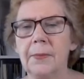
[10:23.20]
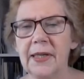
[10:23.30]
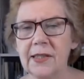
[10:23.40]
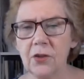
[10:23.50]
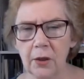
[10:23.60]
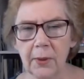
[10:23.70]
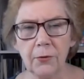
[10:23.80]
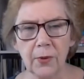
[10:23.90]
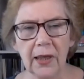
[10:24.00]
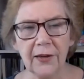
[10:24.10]
But it's got to
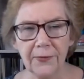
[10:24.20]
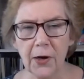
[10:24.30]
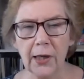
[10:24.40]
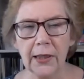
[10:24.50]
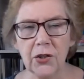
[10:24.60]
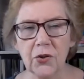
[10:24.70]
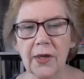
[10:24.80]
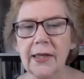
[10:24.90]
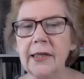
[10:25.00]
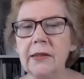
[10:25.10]
be really finely
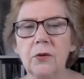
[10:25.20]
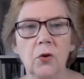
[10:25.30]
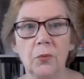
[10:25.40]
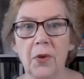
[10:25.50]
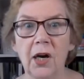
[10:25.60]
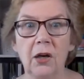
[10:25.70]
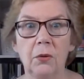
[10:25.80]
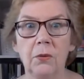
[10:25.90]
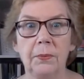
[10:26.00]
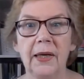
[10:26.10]
shredded or my
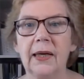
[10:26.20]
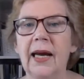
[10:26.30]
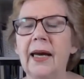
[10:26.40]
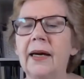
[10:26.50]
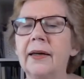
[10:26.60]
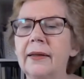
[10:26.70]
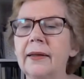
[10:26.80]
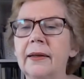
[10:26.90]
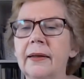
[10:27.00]
lot would pick it out.